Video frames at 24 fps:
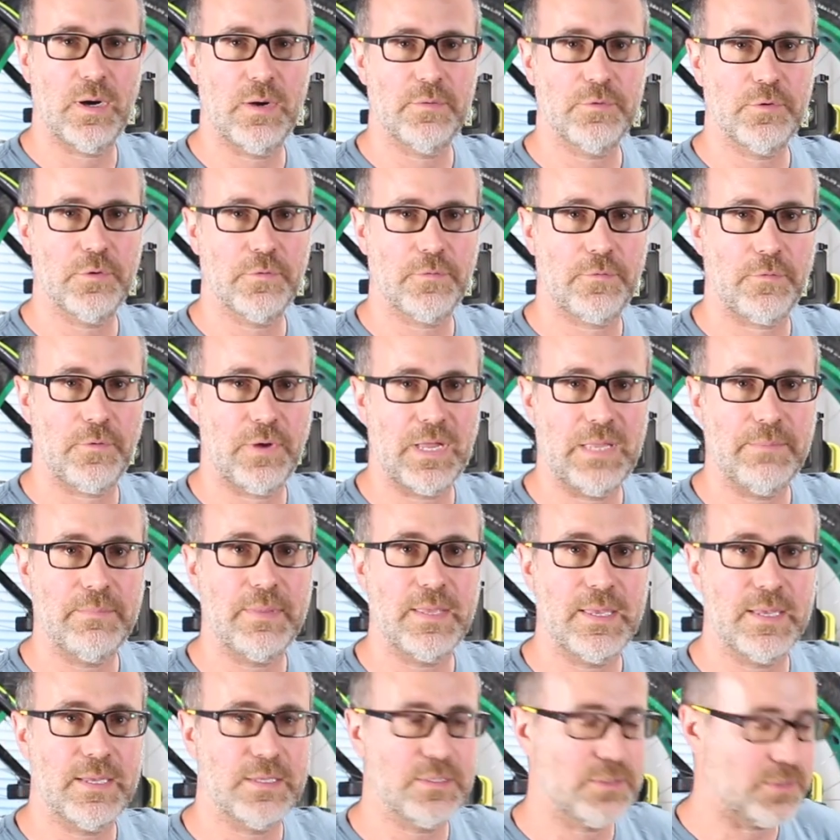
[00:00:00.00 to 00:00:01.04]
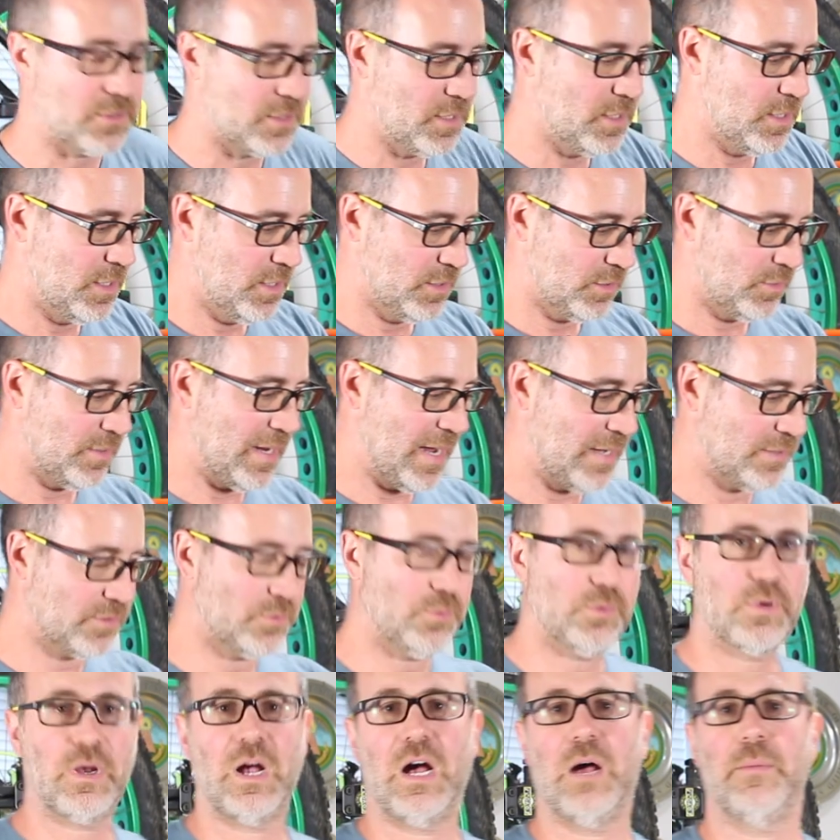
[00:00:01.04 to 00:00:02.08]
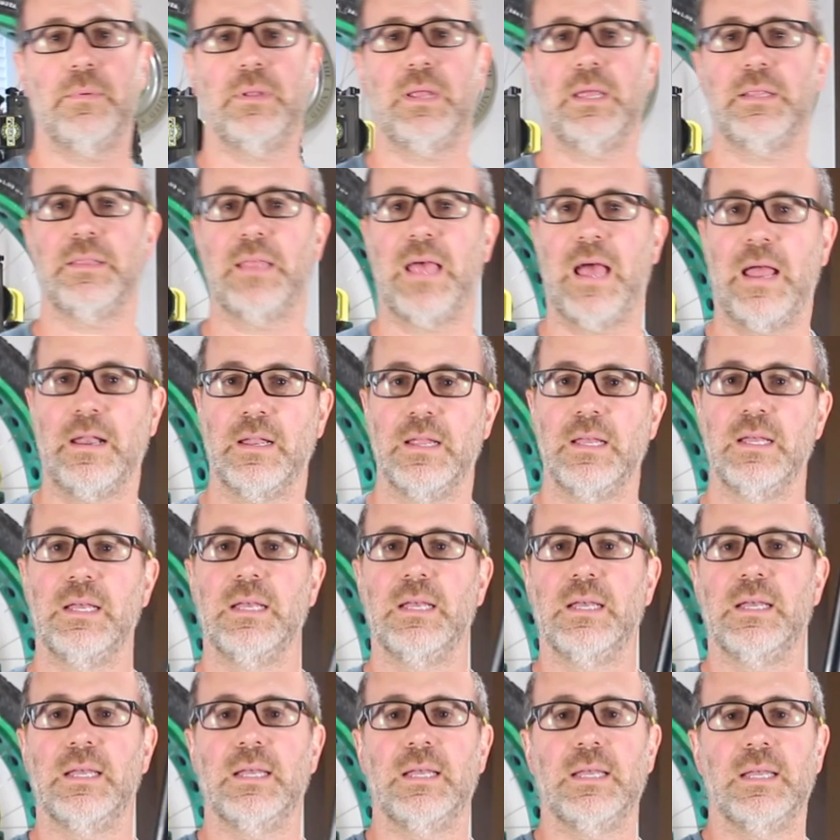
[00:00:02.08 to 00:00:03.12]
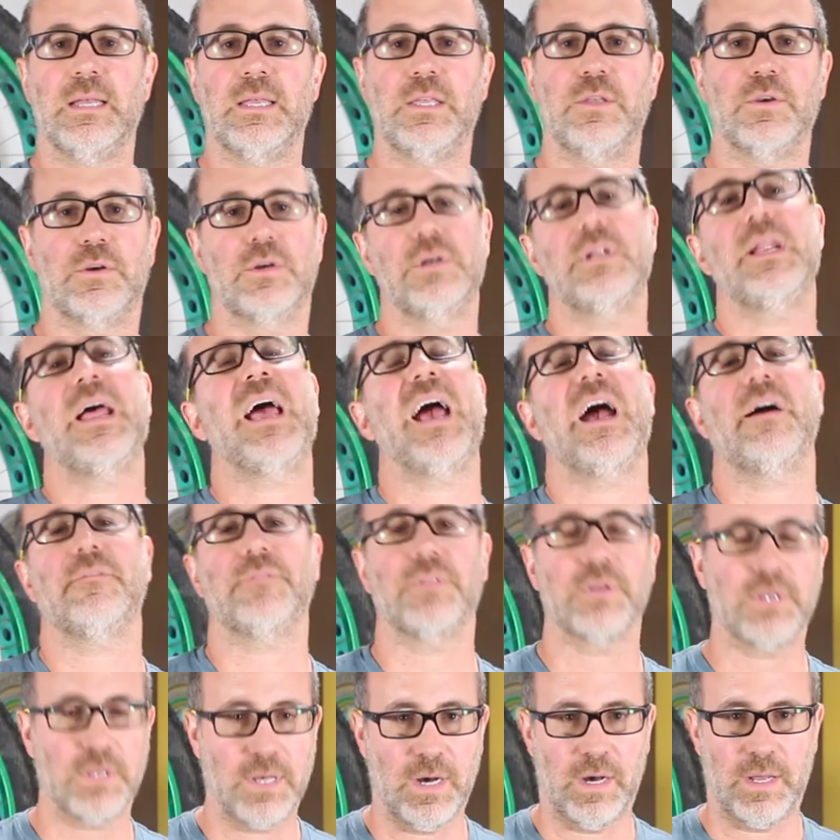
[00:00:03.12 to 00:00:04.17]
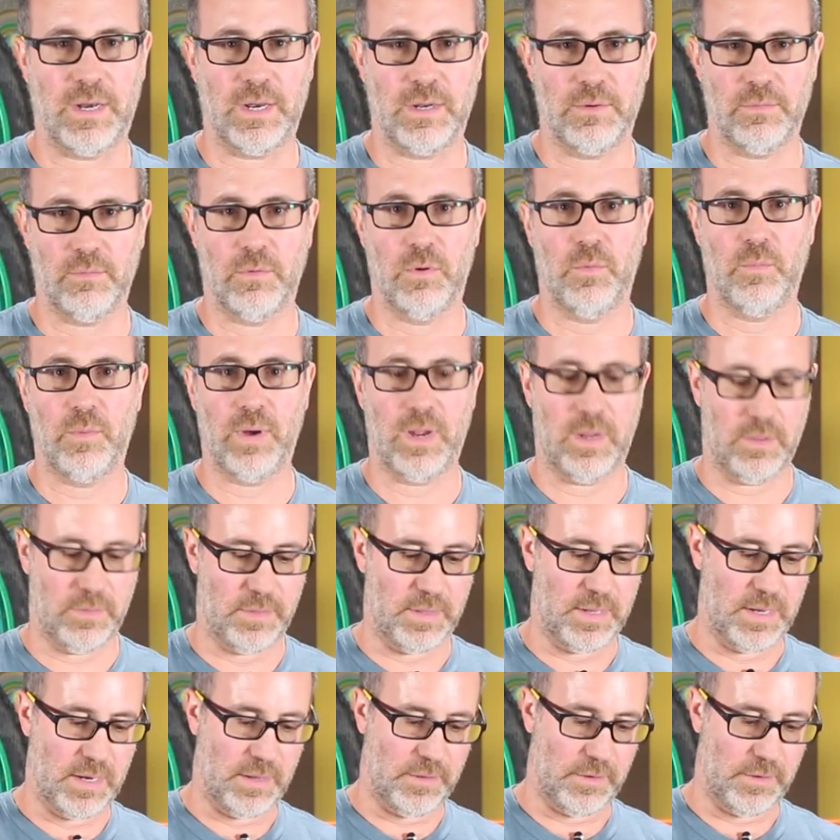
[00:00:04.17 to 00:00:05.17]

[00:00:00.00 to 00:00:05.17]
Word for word: on your frame is, so it has to accommodate that. You're going to have to cut it one way or the